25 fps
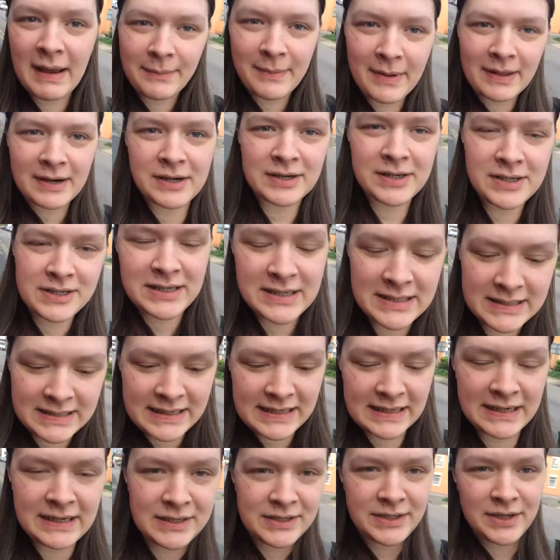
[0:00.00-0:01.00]
I managed to
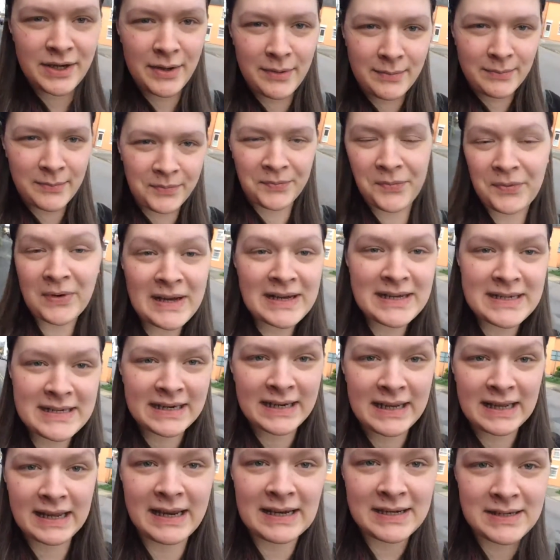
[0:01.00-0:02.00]
see some free
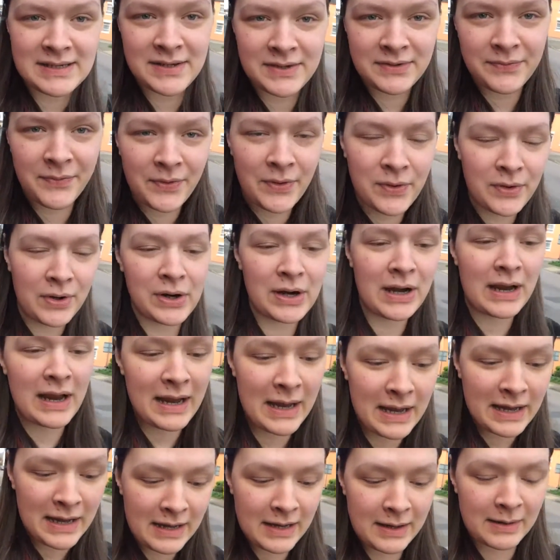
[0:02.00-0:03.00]
tickets for
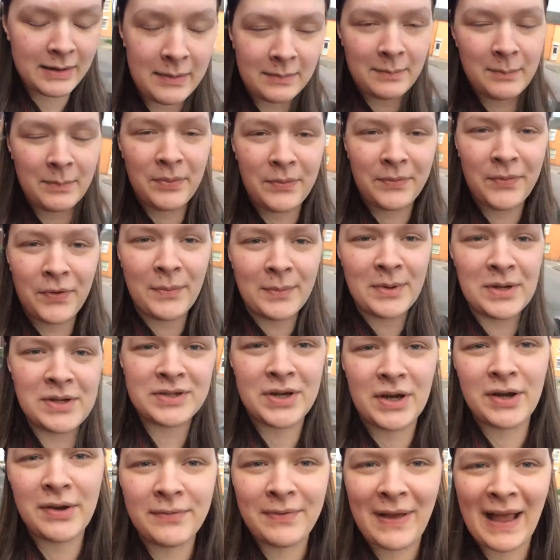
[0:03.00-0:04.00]
a
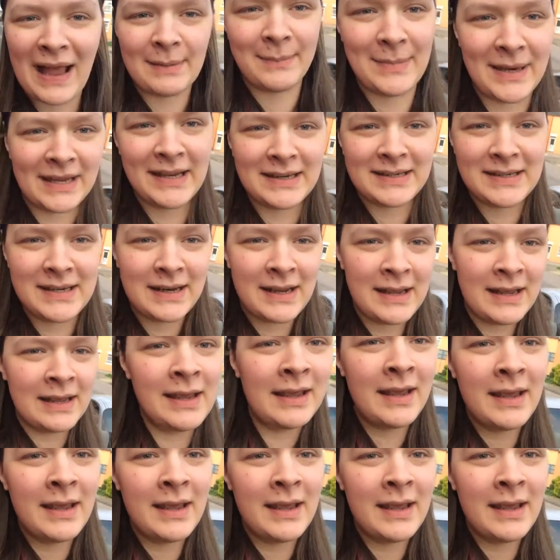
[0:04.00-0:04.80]
performance of Hamlet.